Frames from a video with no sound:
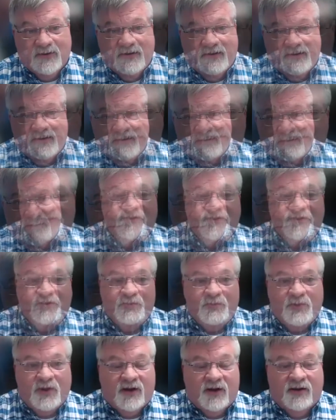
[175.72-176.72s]
As a new
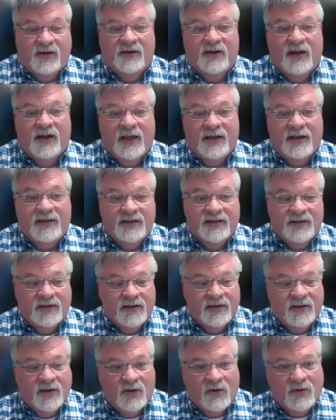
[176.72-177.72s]
parent, I didn't
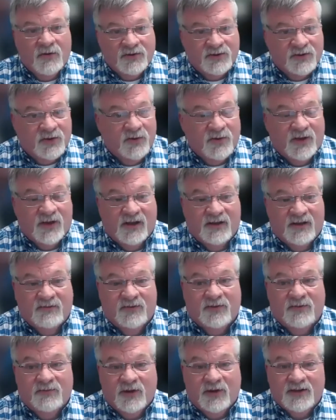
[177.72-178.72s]
know what was going on
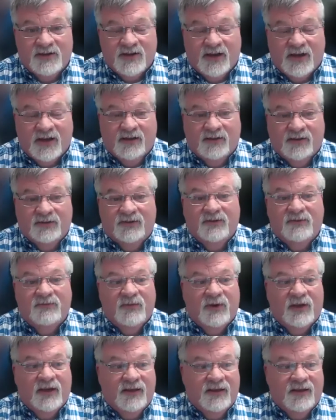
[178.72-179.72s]
with my child.
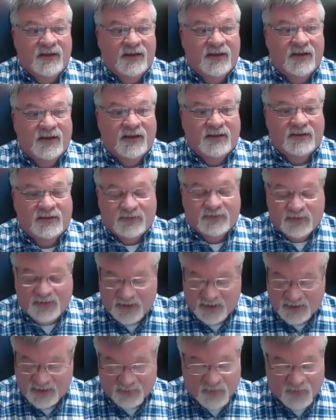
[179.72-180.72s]
My uh,
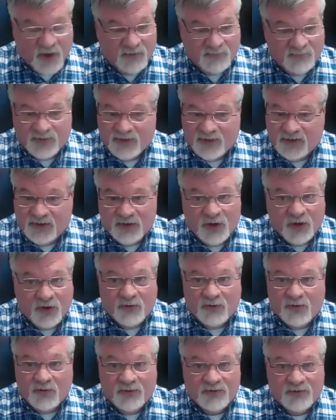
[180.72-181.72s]
his mom didn't know
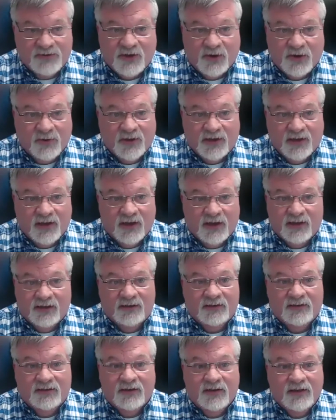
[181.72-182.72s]
what was going
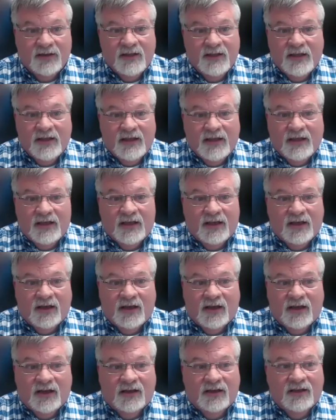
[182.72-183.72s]
on.
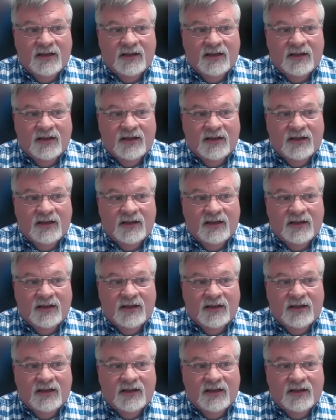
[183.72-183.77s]
Uh,